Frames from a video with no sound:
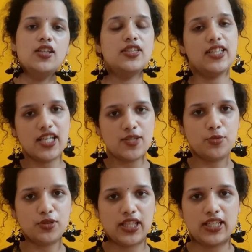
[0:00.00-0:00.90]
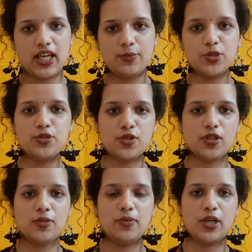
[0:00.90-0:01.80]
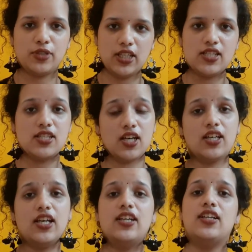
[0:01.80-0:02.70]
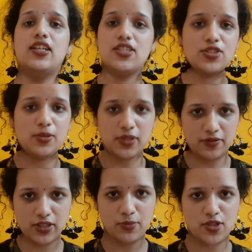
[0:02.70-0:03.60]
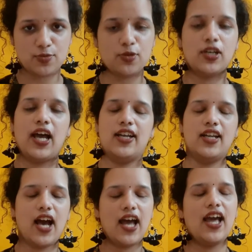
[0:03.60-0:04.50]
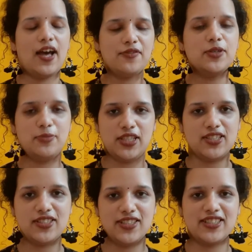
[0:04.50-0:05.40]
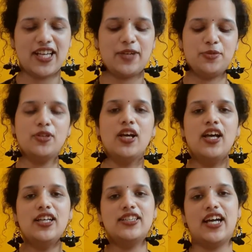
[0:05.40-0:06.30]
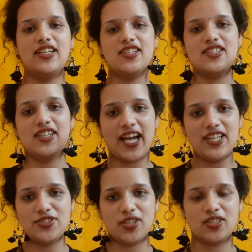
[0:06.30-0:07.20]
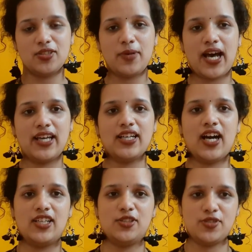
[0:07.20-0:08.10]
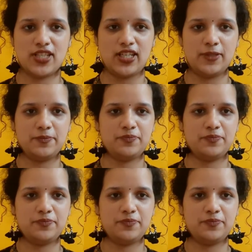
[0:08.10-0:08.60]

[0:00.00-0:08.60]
The next book that I'm going to talk about is again an extremely famous book and I have completed reading that book. That is The Kite Runner by Khaled Hosseini.